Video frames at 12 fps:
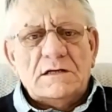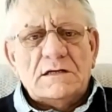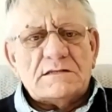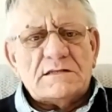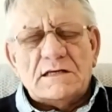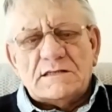I,
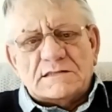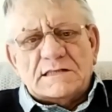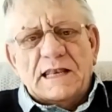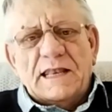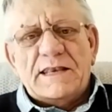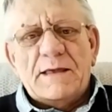I,
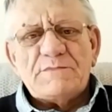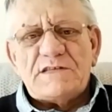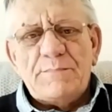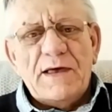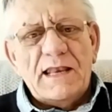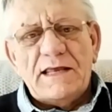still had empty
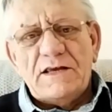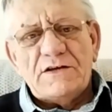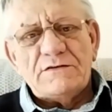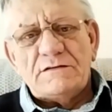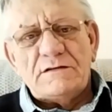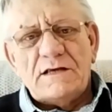belly
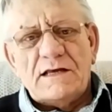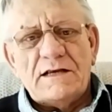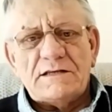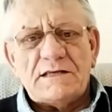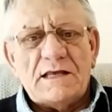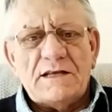and and
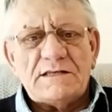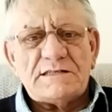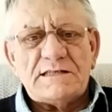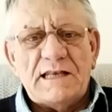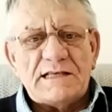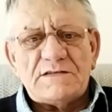I, and I,
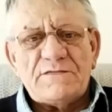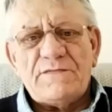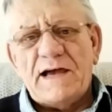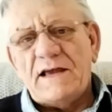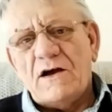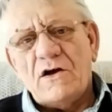still had to
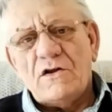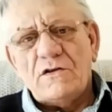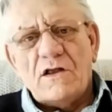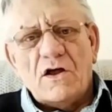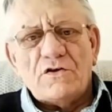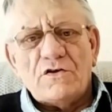fight
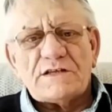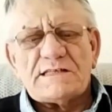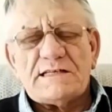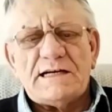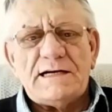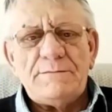all all the
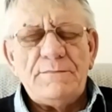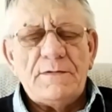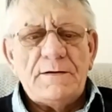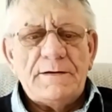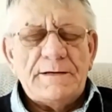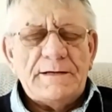time,
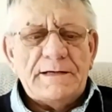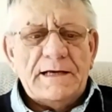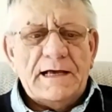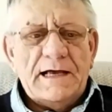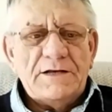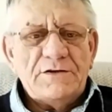
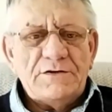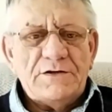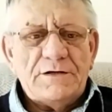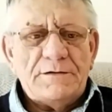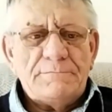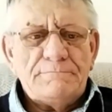and
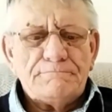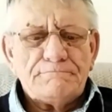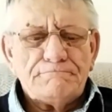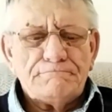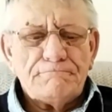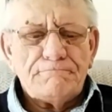um,
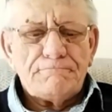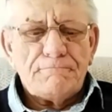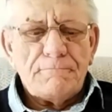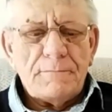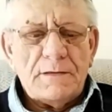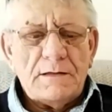
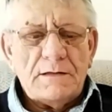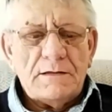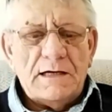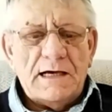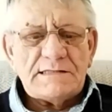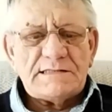
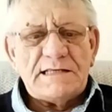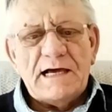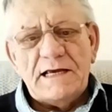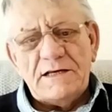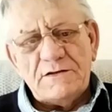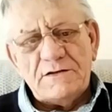I
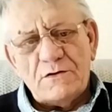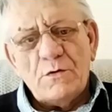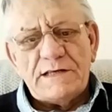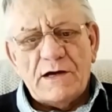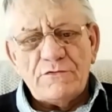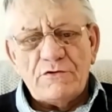started
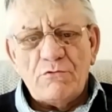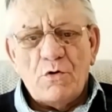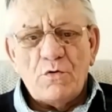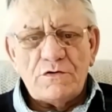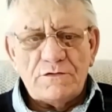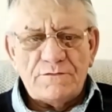going down the
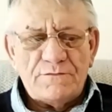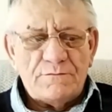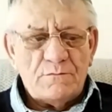road of